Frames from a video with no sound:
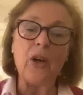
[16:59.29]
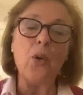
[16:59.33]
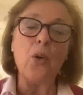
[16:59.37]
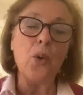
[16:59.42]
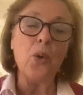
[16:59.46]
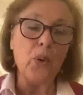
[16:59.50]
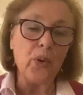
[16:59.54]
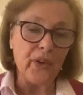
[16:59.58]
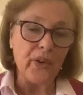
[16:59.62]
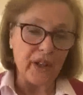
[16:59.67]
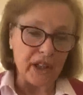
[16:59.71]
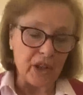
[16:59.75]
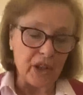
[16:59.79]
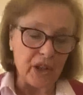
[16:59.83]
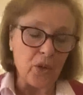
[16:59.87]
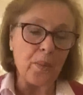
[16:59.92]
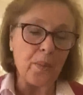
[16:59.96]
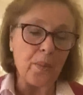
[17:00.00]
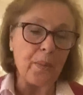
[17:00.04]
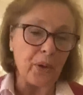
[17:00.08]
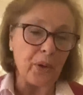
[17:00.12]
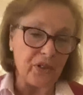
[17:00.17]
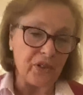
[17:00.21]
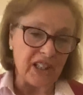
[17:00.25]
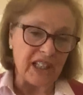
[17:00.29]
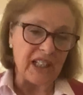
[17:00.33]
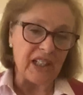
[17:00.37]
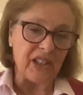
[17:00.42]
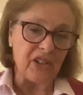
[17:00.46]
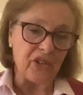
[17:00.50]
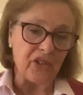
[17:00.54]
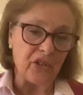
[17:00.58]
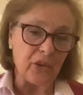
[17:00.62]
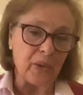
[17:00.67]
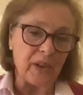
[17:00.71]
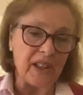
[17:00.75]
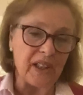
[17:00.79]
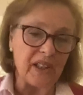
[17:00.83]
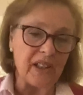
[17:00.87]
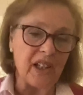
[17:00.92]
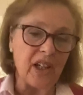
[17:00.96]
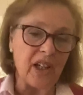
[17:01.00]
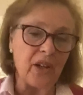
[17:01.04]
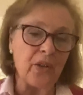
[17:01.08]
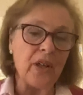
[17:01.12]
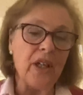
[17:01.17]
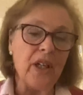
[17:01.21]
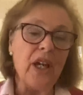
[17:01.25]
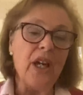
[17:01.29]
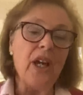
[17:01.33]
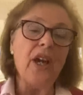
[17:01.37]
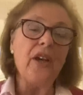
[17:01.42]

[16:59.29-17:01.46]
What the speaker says: all that you're putting into it now